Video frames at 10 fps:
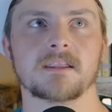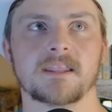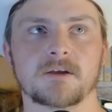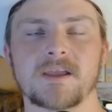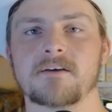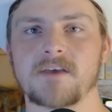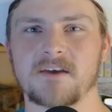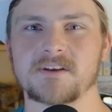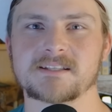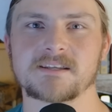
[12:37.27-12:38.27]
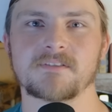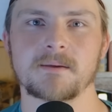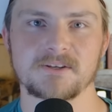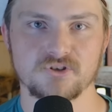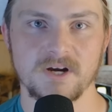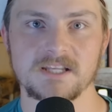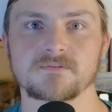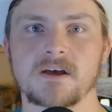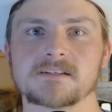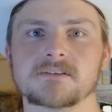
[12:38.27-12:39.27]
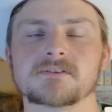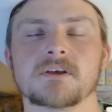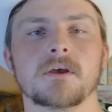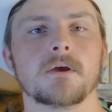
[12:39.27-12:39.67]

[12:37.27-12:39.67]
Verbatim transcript: like we have evidence of them in trace fossils,